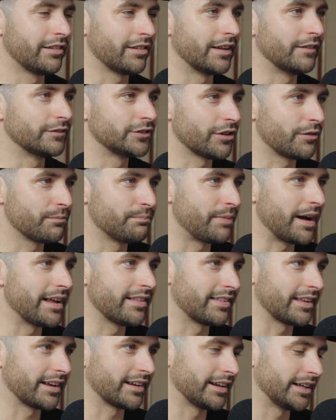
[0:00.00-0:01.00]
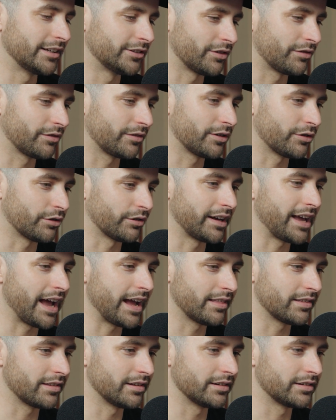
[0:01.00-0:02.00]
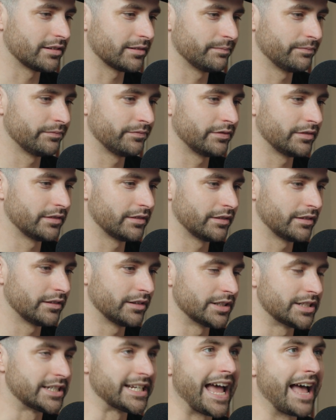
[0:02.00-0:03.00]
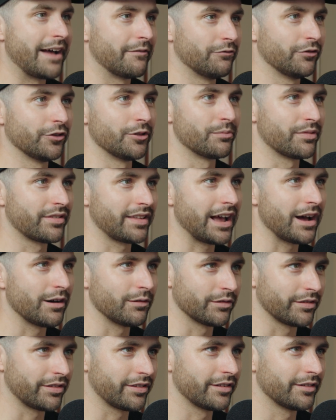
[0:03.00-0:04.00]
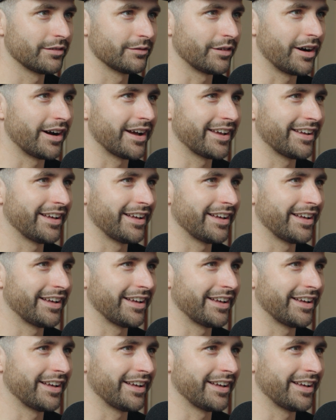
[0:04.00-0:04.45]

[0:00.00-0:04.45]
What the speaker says: So they've just basically just created debt for themselves, right?